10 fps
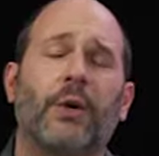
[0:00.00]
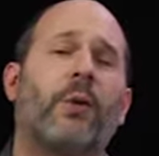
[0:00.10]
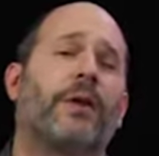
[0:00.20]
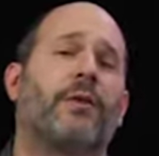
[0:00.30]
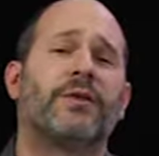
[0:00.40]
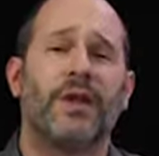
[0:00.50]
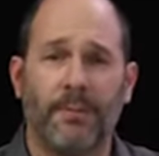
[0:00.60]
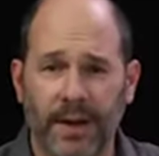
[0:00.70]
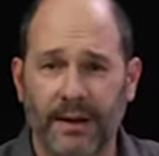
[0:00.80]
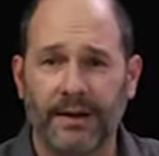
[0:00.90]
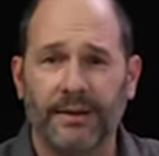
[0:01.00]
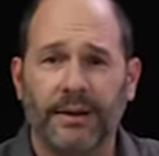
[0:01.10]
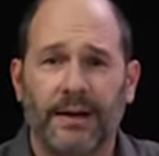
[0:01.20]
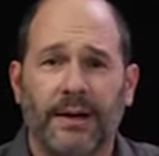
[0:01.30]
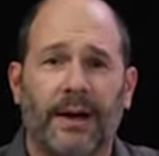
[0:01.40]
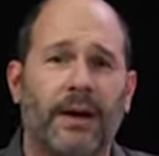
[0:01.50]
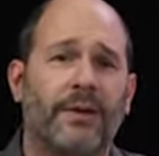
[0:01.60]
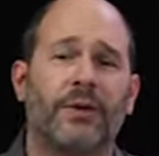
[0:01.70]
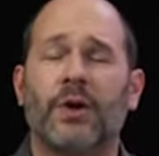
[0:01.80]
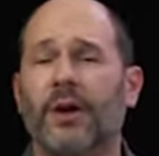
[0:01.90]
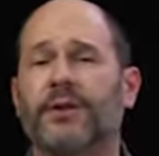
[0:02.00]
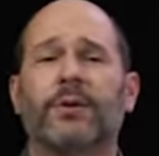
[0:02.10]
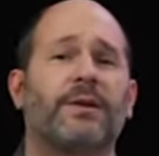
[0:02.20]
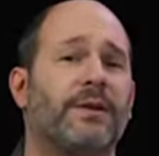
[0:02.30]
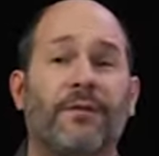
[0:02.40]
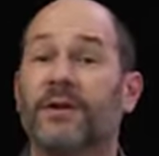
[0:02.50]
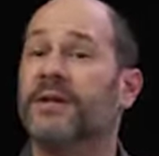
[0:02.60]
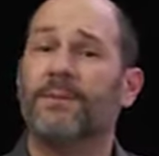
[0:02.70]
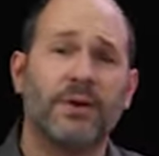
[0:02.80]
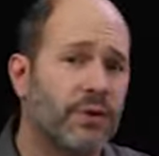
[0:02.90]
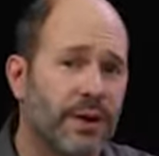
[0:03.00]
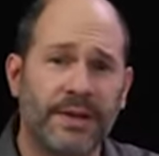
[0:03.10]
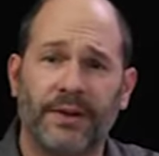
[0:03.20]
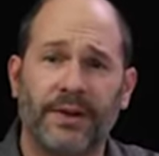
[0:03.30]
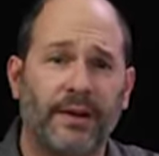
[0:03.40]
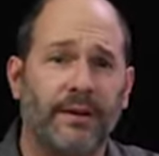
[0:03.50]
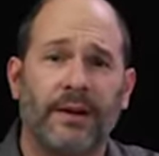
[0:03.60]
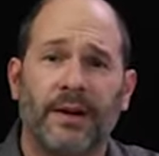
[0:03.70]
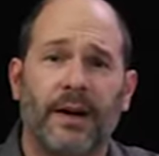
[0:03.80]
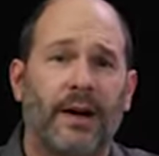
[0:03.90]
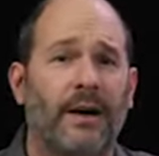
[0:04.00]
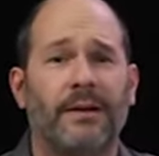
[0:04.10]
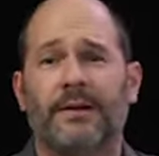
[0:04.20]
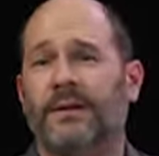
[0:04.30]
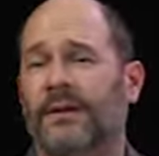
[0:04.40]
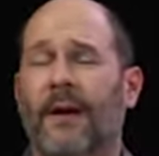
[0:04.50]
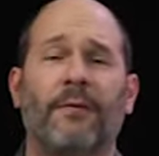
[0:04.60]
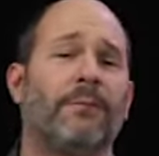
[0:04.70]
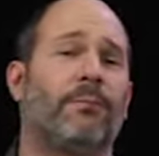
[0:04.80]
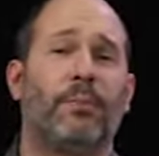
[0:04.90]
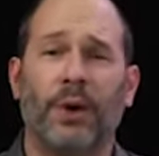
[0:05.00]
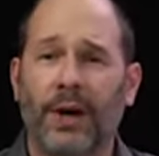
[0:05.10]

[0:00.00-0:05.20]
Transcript: going to want to know subnetting. There's all sorts of different tips and tricks out there. Every book